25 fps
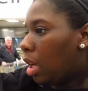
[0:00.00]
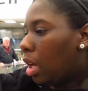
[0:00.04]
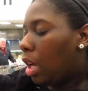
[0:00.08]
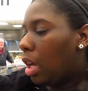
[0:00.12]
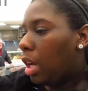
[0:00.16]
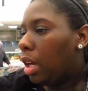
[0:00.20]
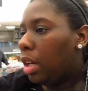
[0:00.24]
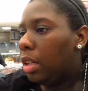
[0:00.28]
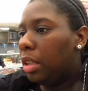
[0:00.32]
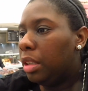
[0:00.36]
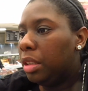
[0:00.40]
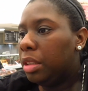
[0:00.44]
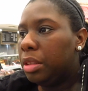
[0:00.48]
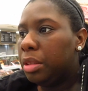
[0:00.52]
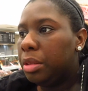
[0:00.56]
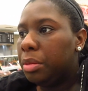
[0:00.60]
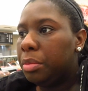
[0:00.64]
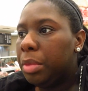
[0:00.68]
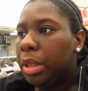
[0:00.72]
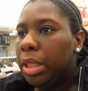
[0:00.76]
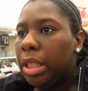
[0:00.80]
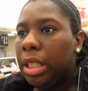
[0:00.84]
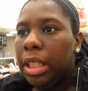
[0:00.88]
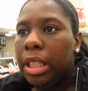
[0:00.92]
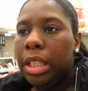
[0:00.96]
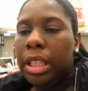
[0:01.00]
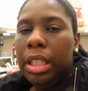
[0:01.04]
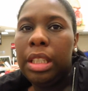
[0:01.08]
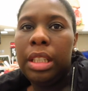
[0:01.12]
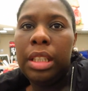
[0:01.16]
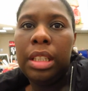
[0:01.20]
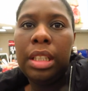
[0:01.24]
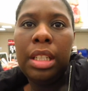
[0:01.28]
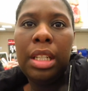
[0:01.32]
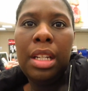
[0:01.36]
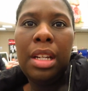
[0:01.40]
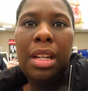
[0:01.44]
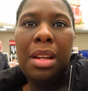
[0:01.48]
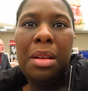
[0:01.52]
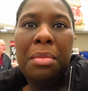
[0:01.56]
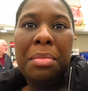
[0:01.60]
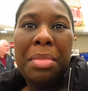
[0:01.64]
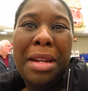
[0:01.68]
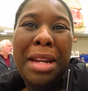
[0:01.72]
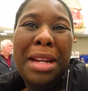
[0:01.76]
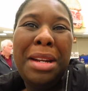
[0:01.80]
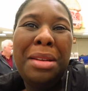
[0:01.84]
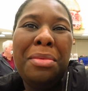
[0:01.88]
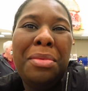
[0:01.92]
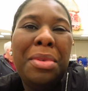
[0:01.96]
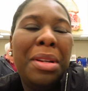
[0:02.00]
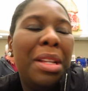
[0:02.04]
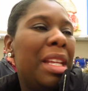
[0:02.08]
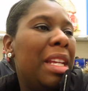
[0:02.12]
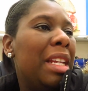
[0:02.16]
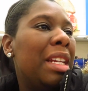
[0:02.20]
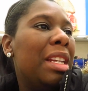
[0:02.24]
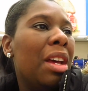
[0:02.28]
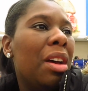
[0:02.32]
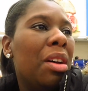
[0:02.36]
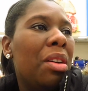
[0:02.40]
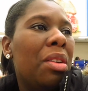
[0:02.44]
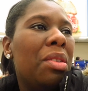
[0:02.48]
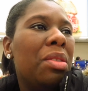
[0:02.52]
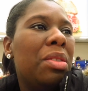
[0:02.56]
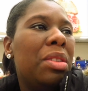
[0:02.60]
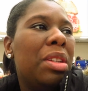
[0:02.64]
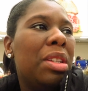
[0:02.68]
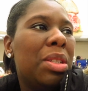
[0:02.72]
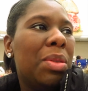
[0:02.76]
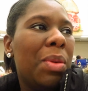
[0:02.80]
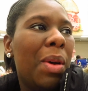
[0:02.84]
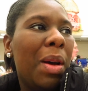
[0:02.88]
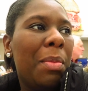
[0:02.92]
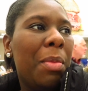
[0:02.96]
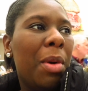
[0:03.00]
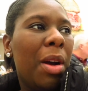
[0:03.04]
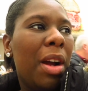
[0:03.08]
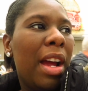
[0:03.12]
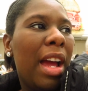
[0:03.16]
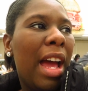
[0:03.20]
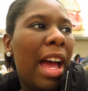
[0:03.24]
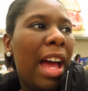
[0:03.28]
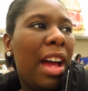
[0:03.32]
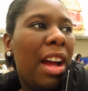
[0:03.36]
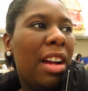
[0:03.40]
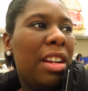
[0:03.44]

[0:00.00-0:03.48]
Um, but I don't really know this Walmart.